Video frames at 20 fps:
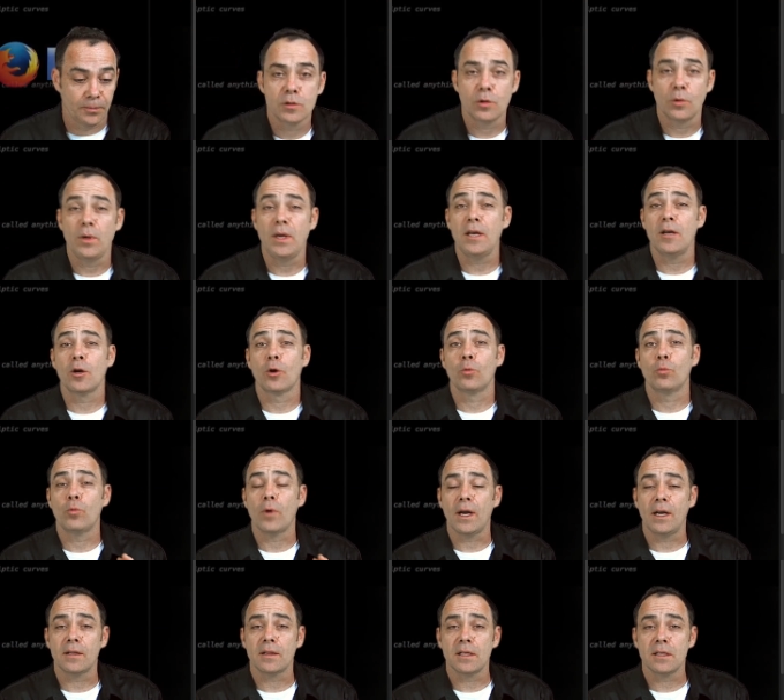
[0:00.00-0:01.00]
So here,
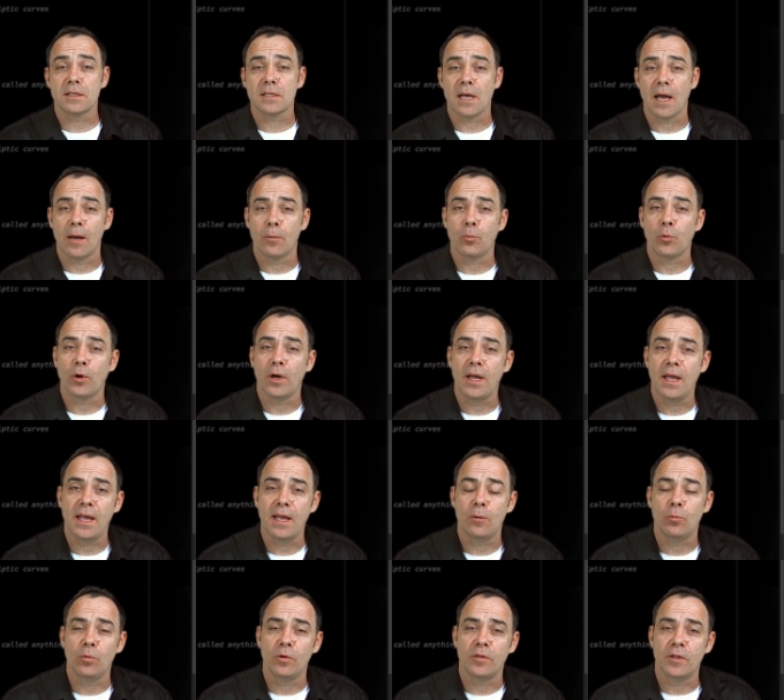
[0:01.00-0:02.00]
right at the top, we're
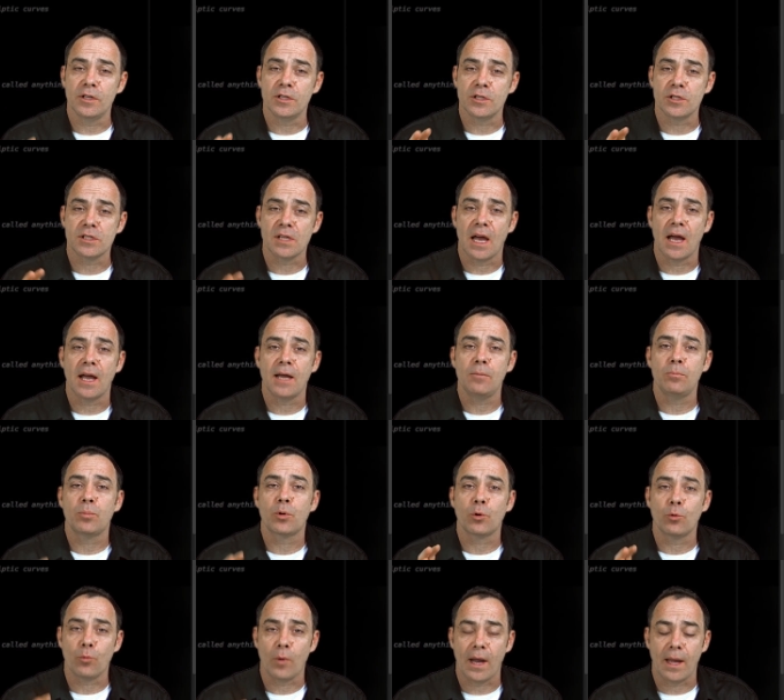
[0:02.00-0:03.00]
hit with the design
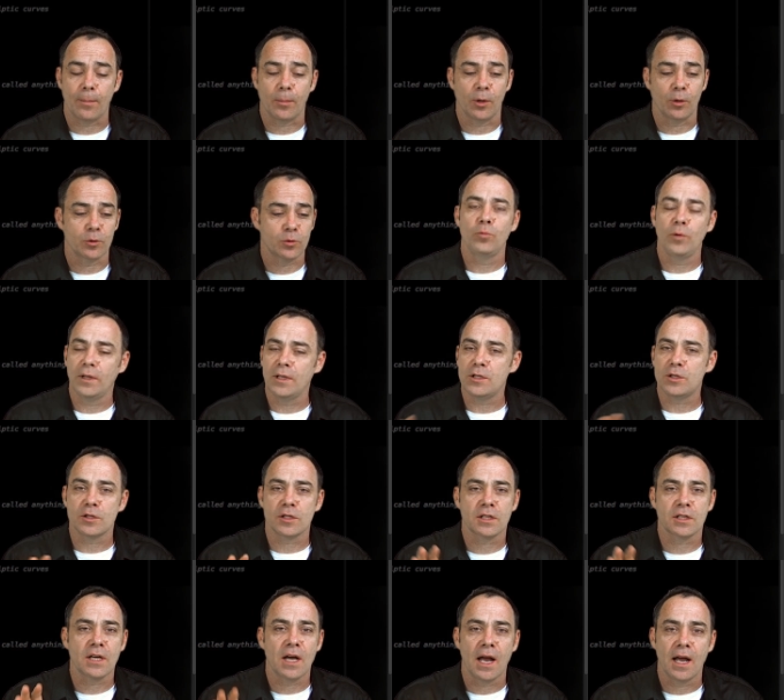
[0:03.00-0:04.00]
parameters, really
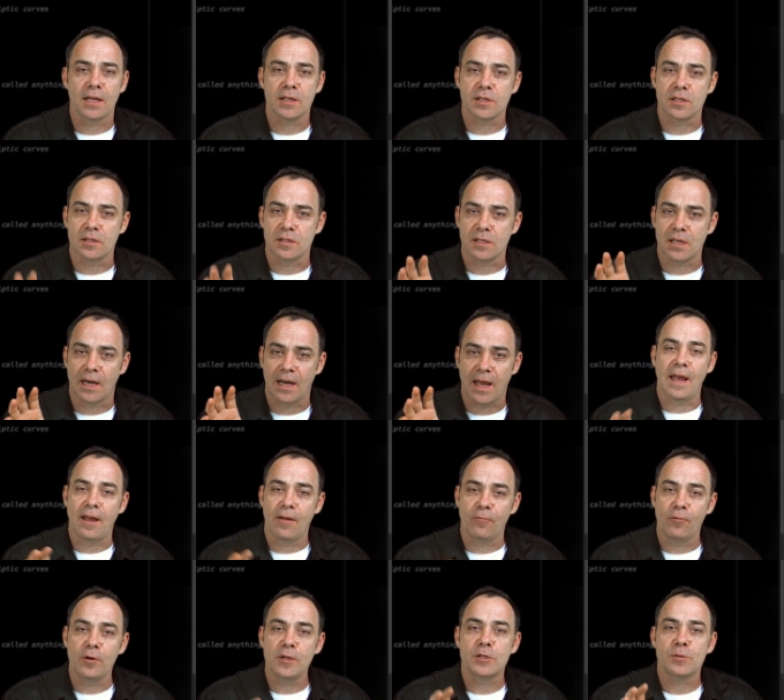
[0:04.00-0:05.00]
just constants that
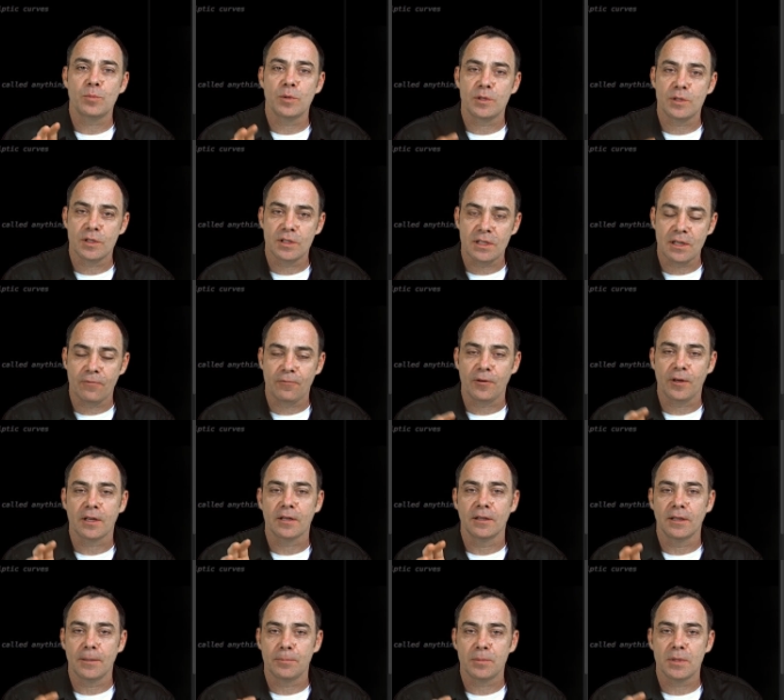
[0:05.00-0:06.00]
every specific
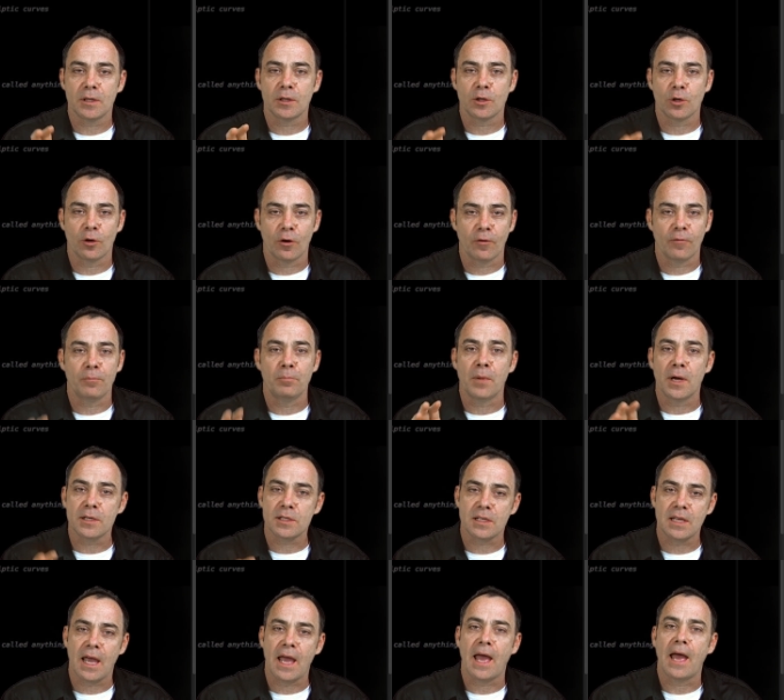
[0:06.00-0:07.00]
elliptic curve
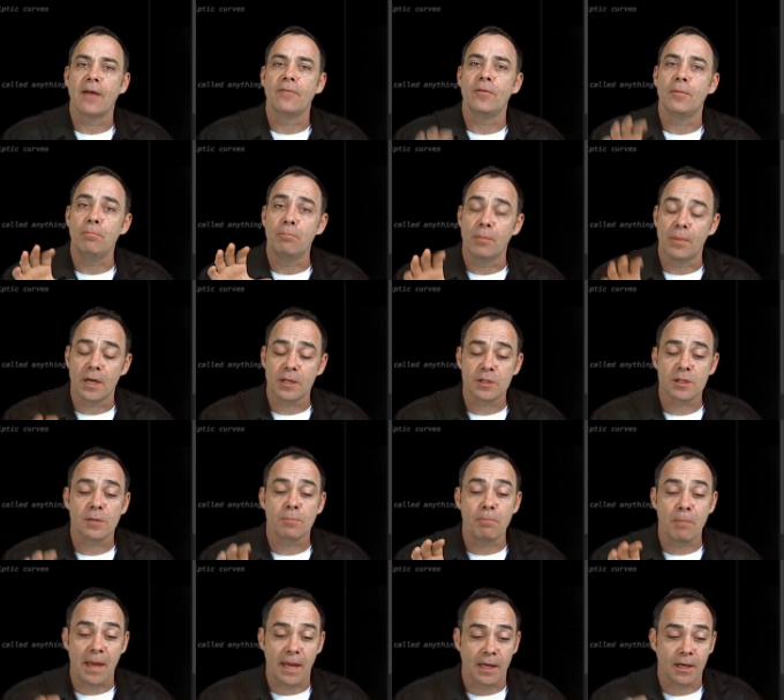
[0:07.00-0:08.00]
must have and must
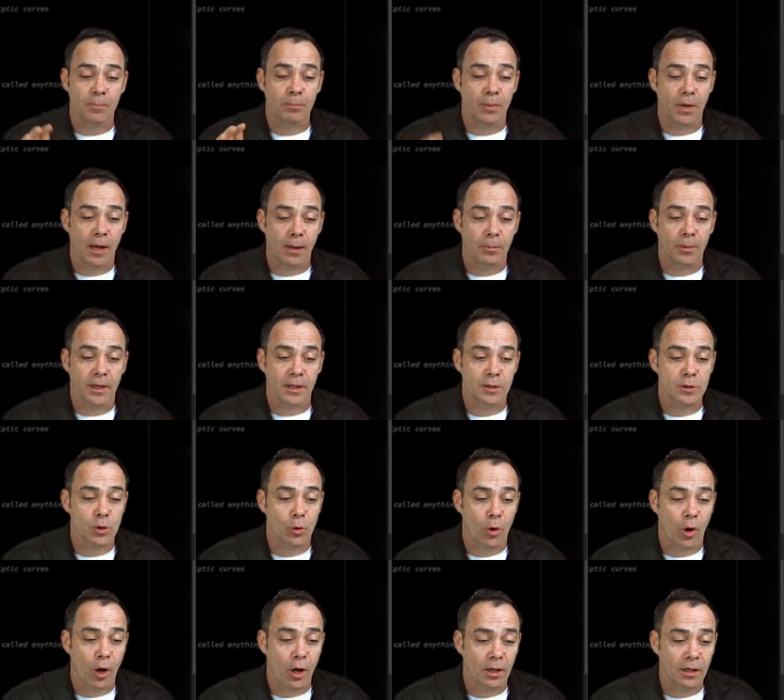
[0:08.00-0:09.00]
make public.
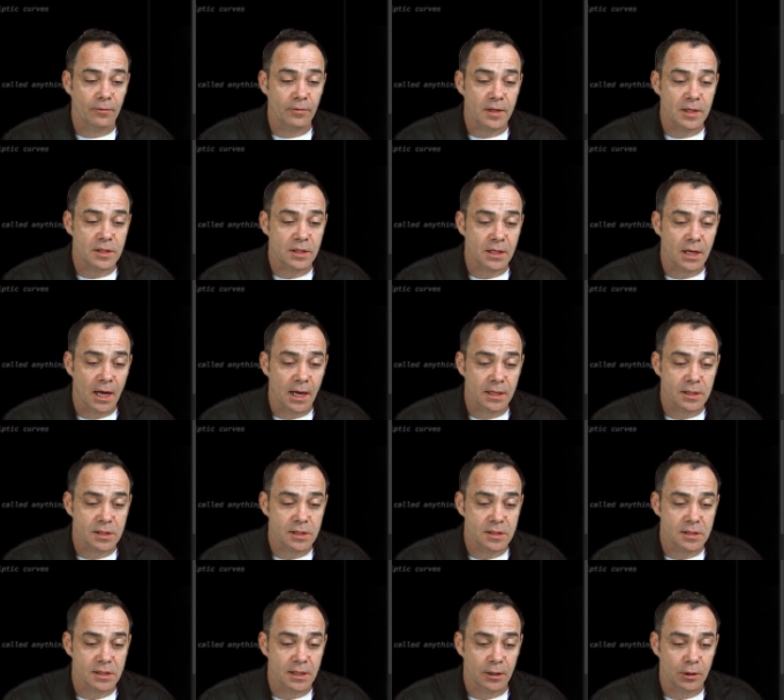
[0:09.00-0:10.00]
So all of these
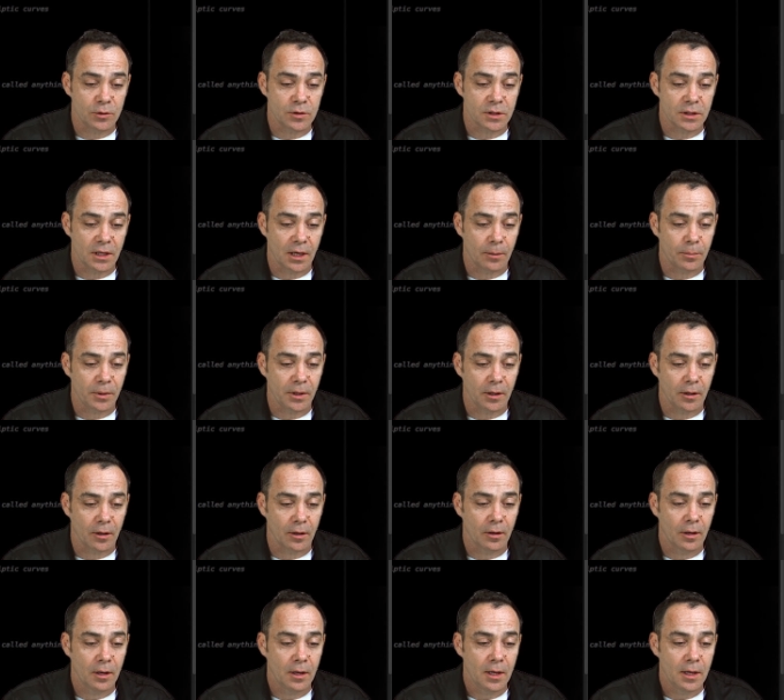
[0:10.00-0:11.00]
constants that you see up
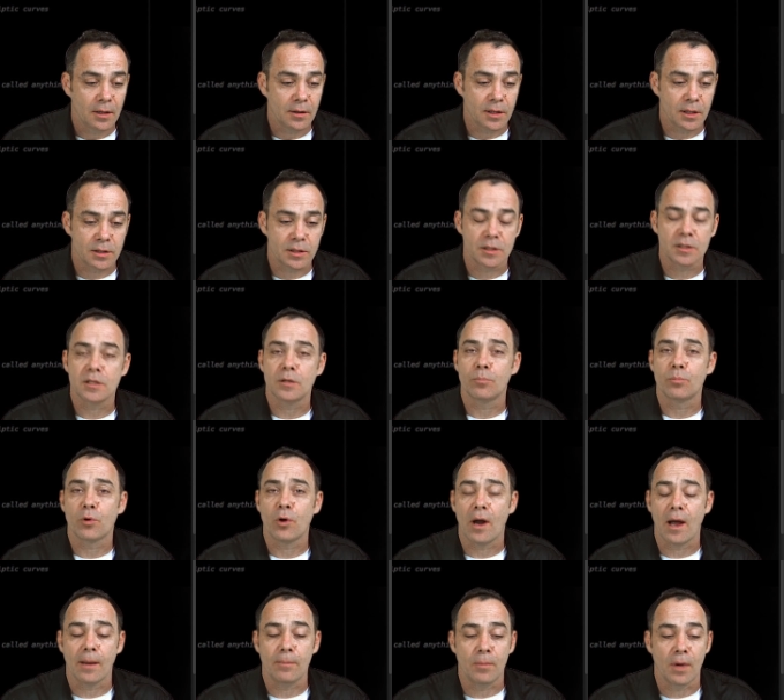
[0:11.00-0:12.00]
here, this is the
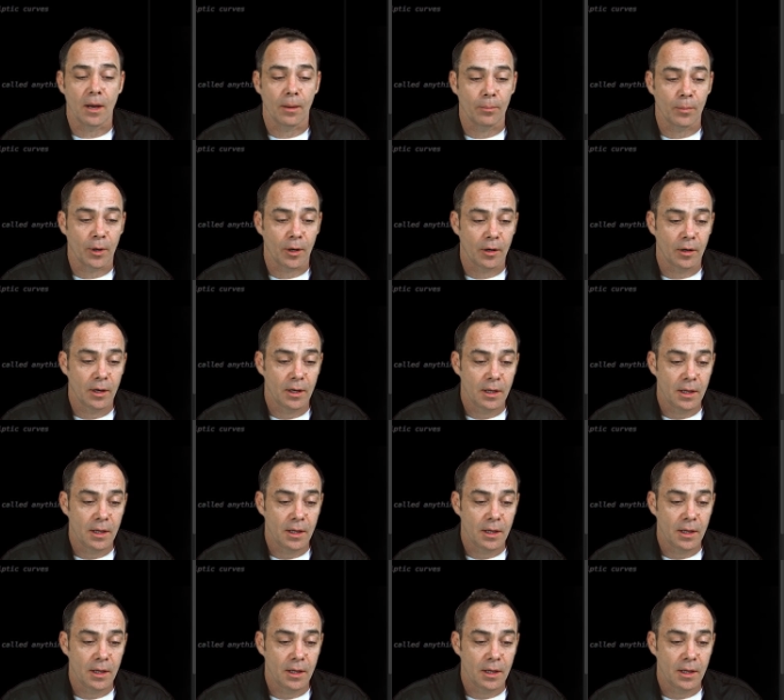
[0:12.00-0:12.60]
prime number,